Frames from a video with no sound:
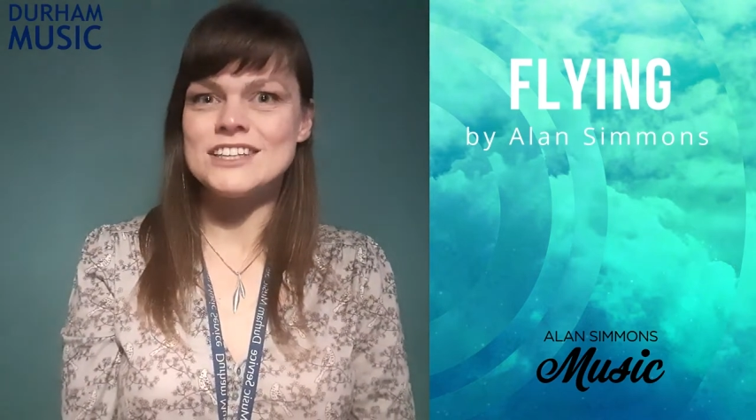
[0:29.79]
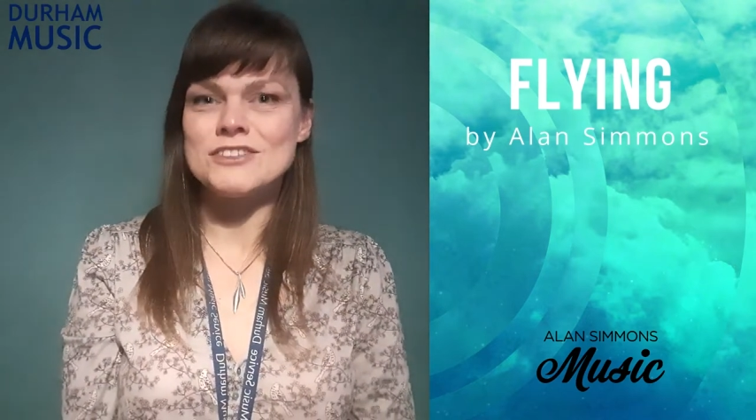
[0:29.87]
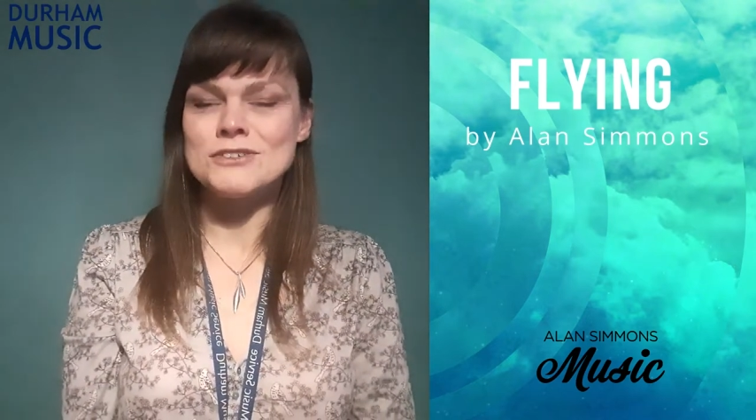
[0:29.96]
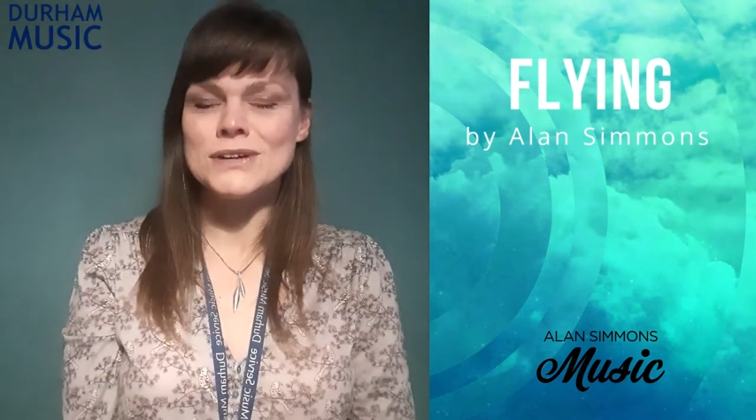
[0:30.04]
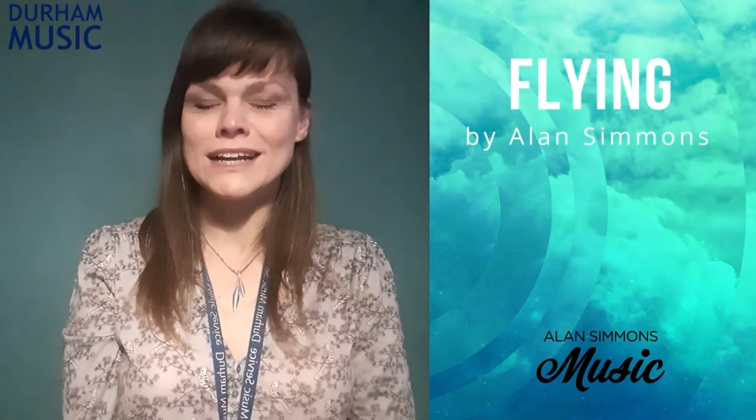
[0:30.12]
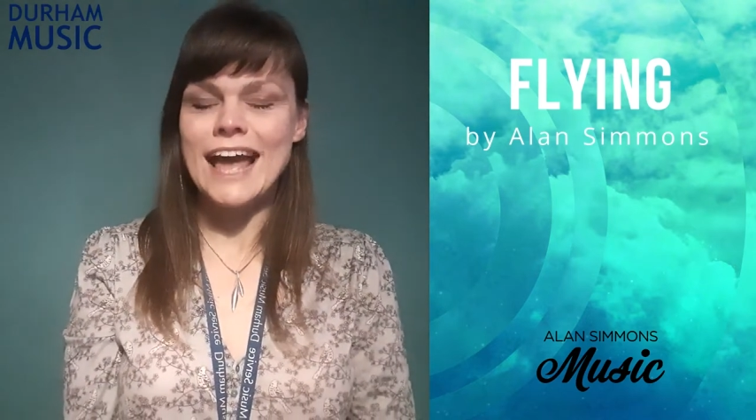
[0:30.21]
So
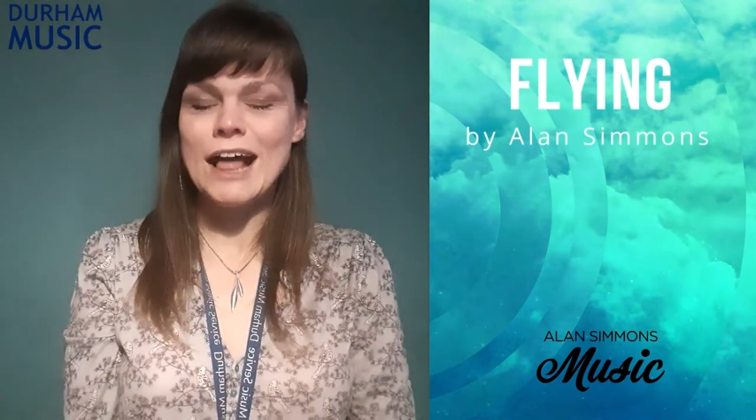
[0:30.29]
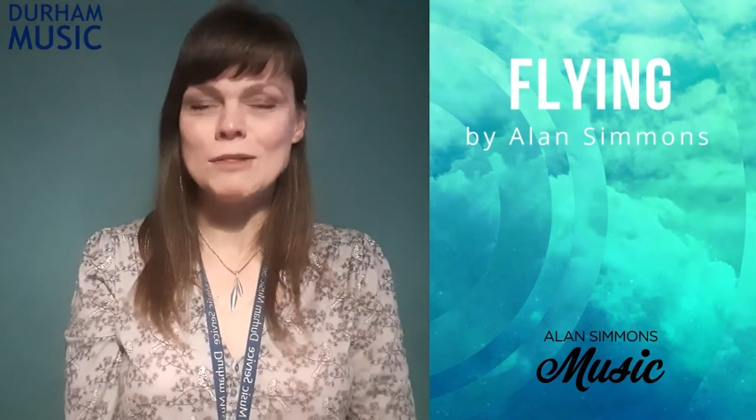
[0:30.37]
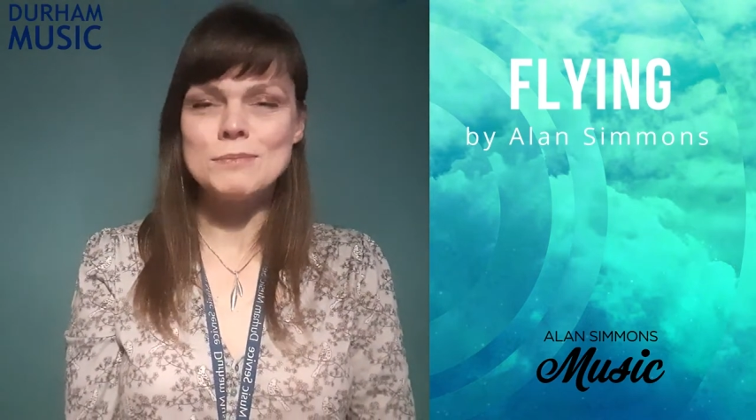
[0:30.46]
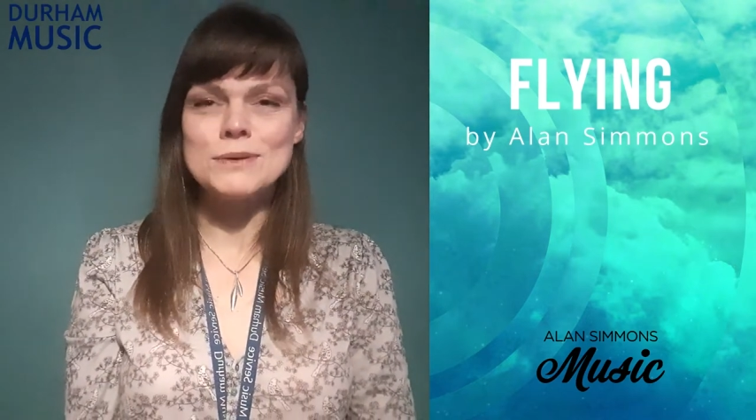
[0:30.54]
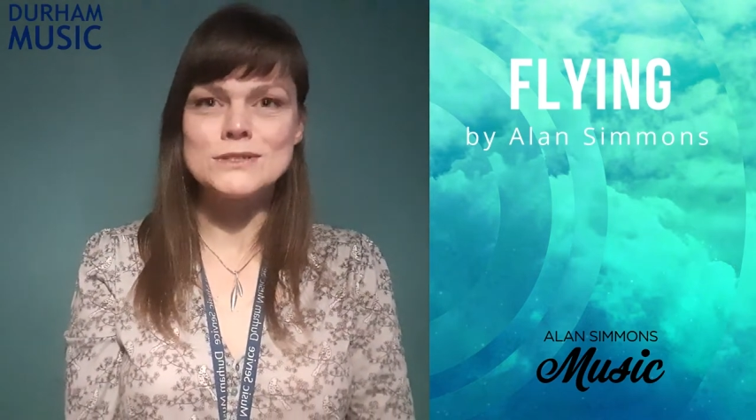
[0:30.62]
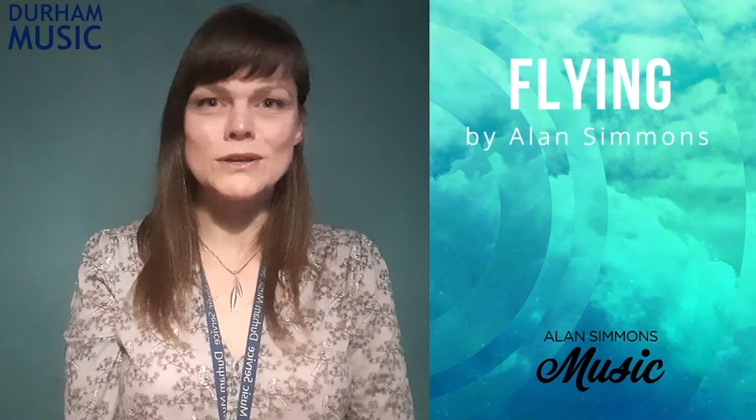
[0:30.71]
they're all going to
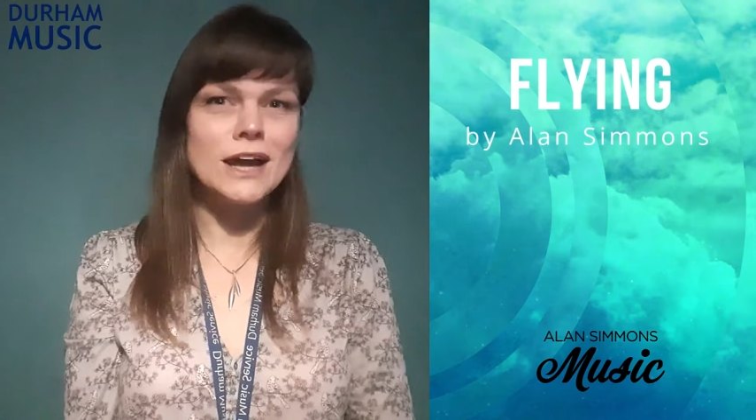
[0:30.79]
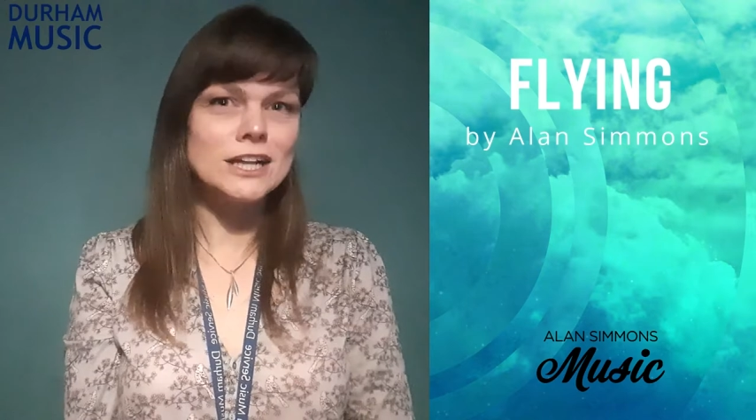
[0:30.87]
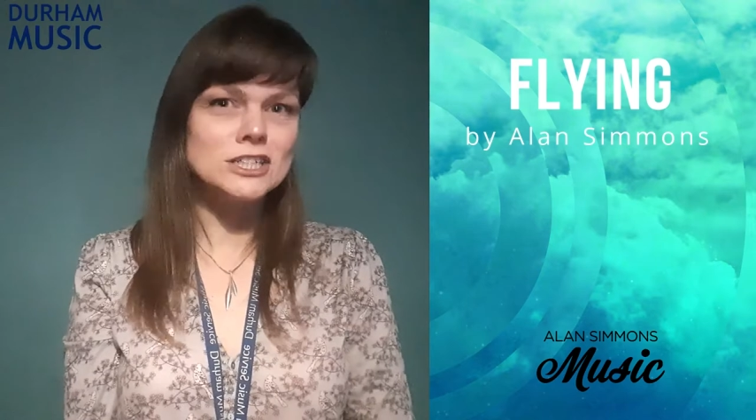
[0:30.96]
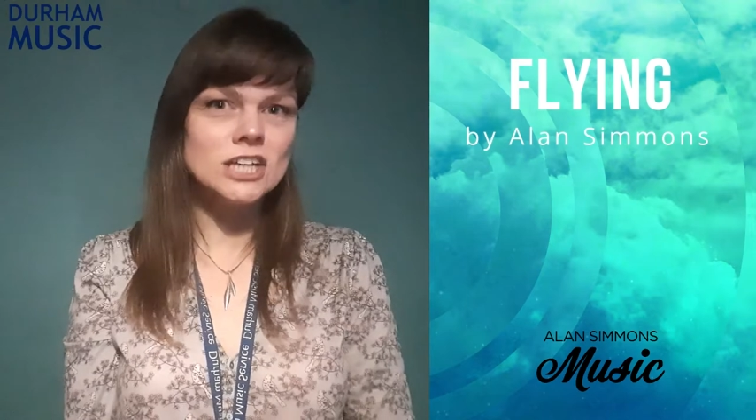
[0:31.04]
help us on our